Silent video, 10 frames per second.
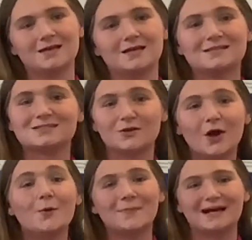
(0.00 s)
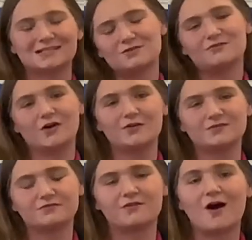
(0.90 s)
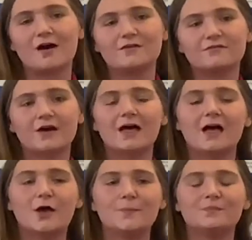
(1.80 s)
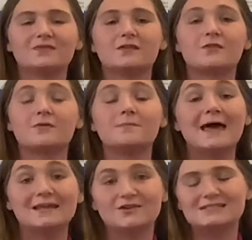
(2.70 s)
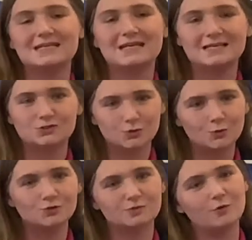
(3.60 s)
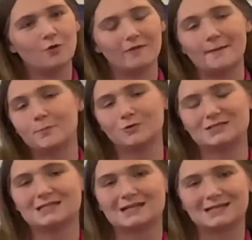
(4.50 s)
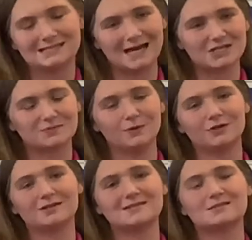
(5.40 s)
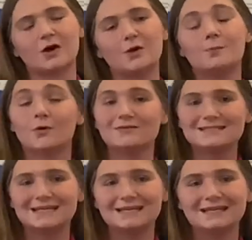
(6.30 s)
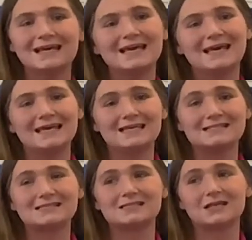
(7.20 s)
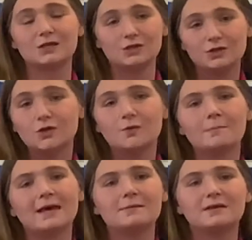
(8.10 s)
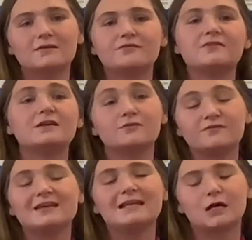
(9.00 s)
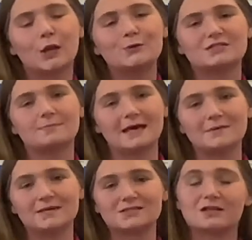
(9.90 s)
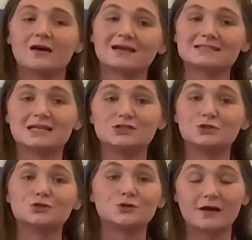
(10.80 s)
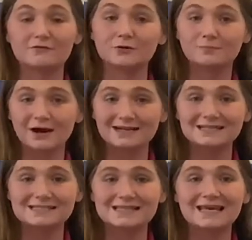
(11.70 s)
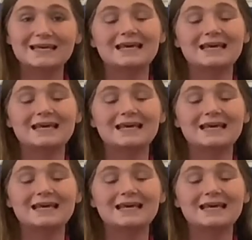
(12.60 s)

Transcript: So going back to the 5 to 5, the main idea is to all support that bonding and attachment. So bonding is you and baby, you're feeling close to baby. So like I said, you can do that through pregnancy,